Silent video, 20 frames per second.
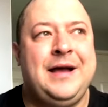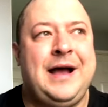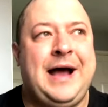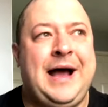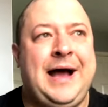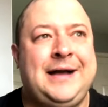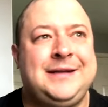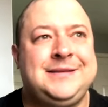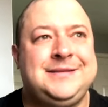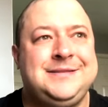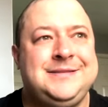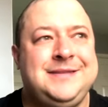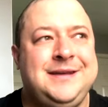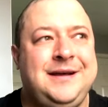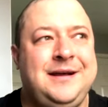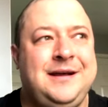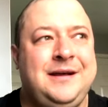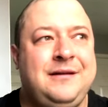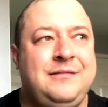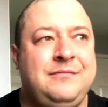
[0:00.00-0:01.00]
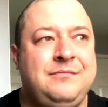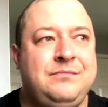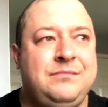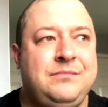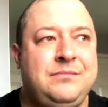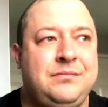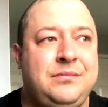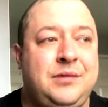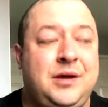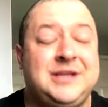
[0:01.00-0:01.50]
And um,
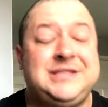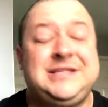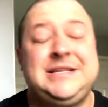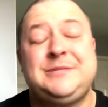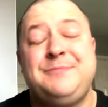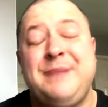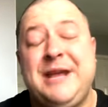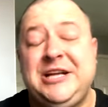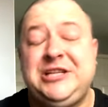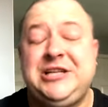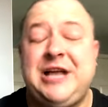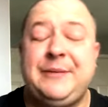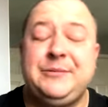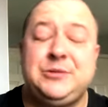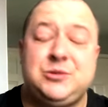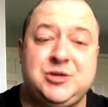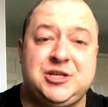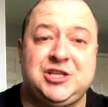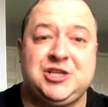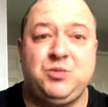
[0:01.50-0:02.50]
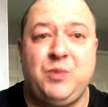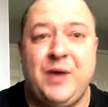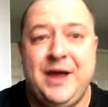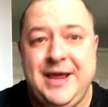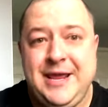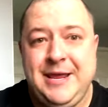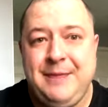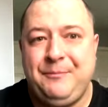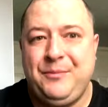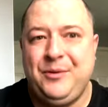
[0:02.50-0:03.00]
like I says, Mickie James was
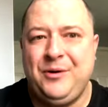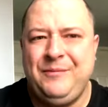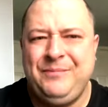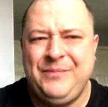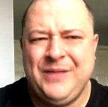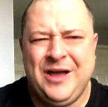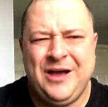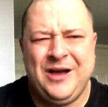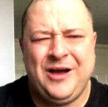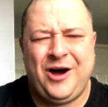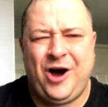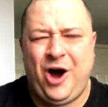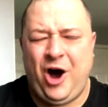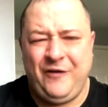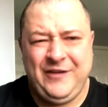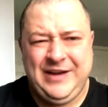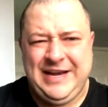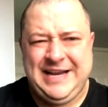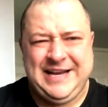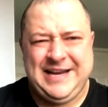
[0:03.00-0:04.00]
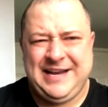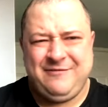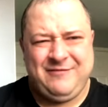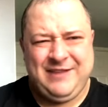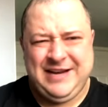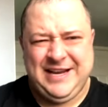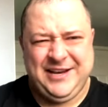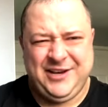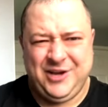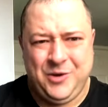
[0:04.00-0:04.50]
sweet, but I really didn't
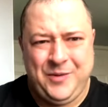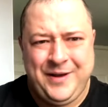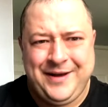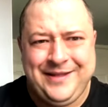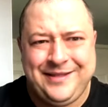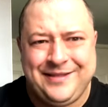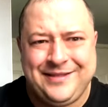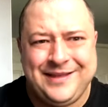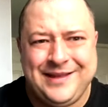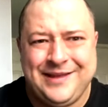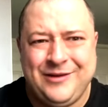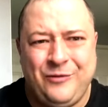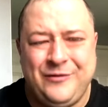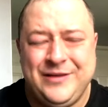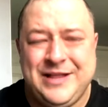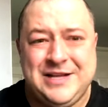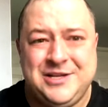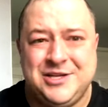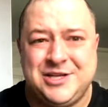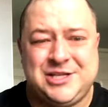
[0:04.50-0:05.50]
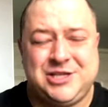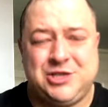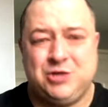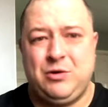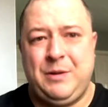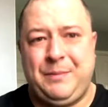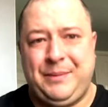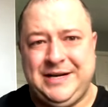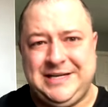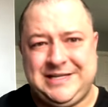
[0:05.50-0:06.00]
really do anything other than just
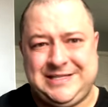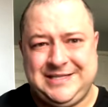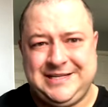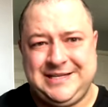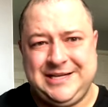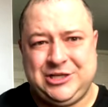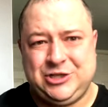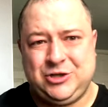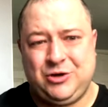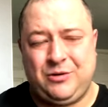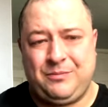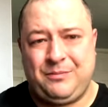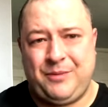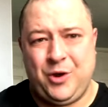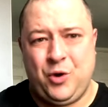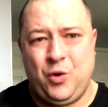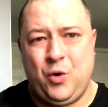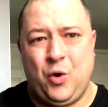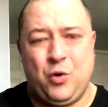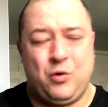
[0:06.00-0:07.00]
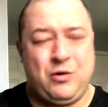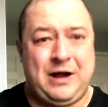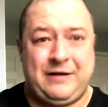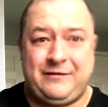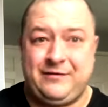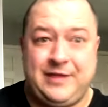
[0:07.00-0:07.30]
scribbling signature on my autograph, and